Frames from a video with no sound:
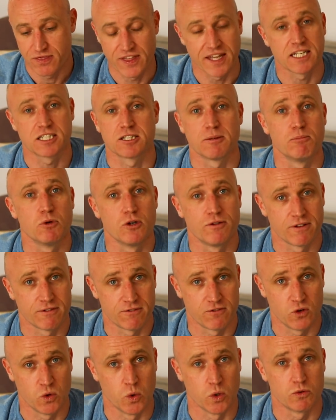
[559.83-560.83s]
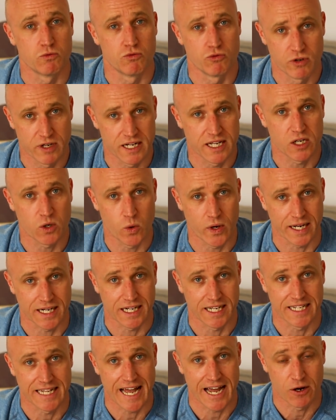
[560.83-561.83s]
things are moving forward really
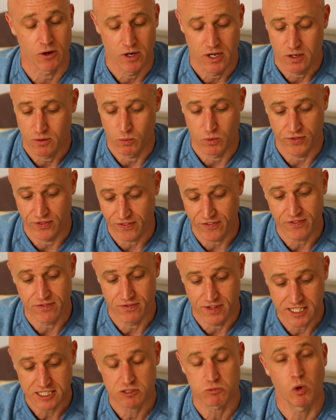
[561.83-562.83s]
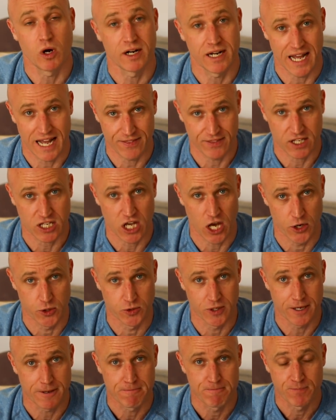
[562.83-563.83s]
quickly now with this one and the
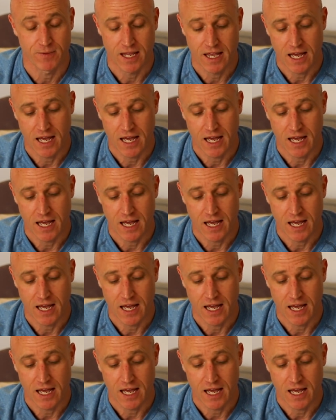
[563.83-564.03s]
Kona.